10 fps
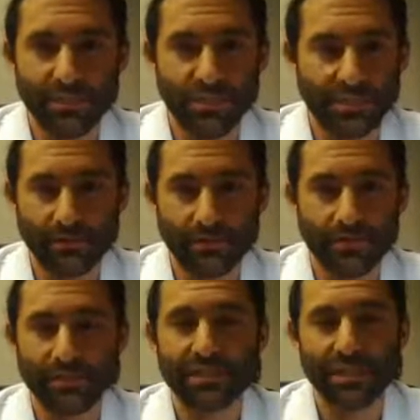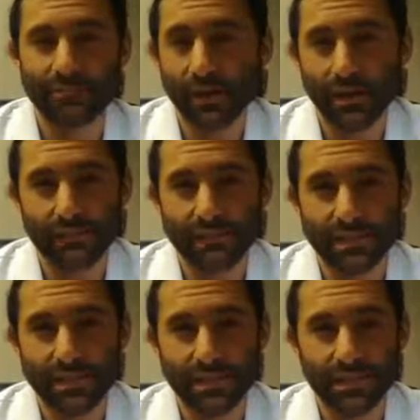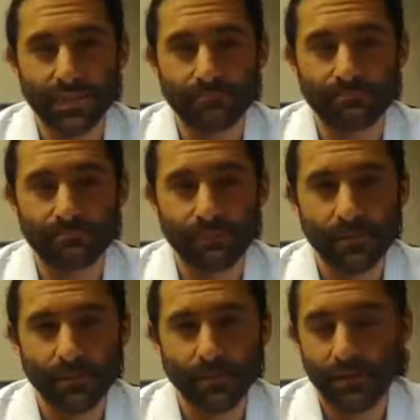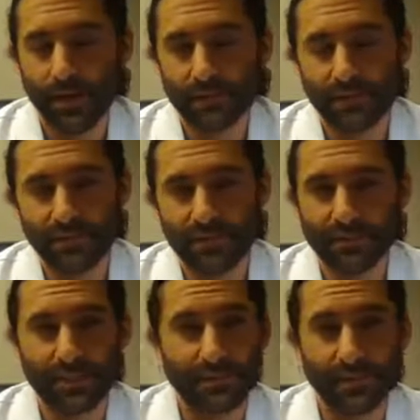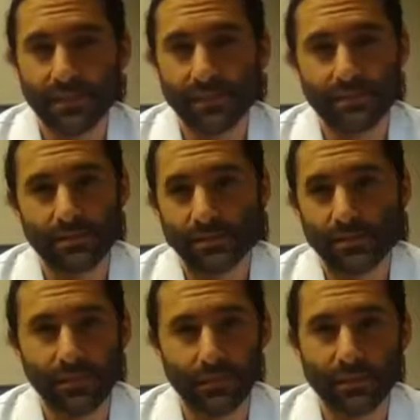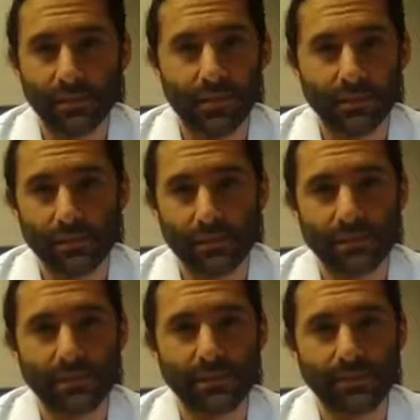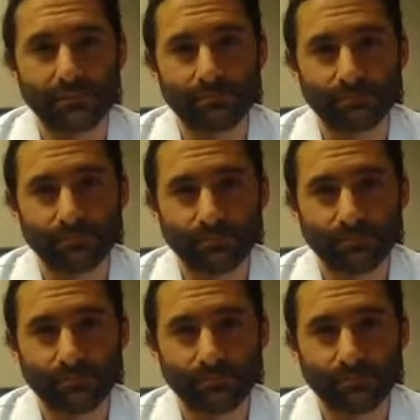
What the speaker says: They just are there to save lives, and their attitude is if they die, they will die doing the right thing.